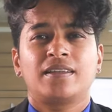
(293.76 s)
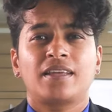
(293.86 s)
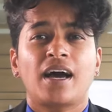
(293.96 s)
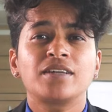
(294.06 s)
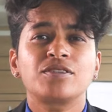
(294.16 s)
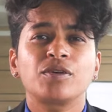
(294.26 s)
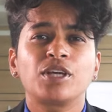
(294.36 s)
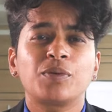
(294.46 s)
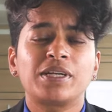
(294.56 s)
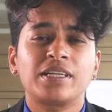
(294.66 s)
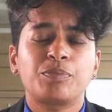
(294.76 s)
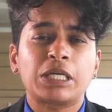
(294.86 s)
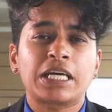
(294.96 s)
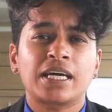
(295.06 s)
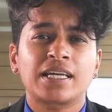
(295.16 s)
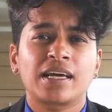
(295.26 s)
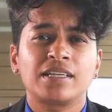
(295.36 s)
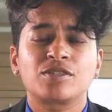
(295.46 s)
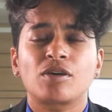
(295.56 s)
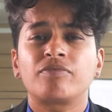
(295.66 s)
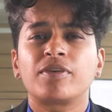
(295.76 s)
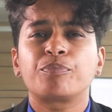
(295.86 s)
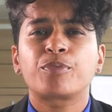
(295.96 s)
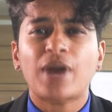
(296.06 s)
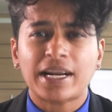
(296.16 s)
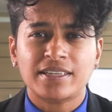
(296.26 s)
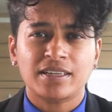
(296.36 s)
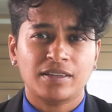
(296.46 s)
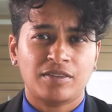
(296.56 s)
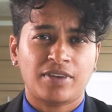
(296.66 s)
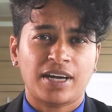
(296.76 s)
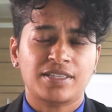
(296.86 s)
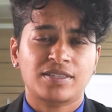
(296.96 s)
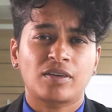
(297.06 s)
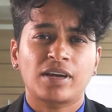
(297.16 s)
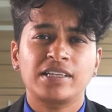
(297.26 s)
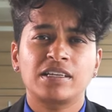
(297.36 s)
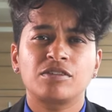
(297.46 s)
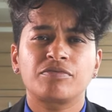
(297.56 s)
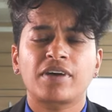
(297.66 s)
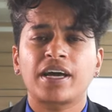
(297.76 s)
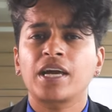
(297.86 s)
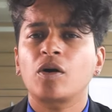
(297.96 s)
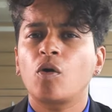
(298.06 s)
The ISO UNDP guidelines offer practical advice on identifying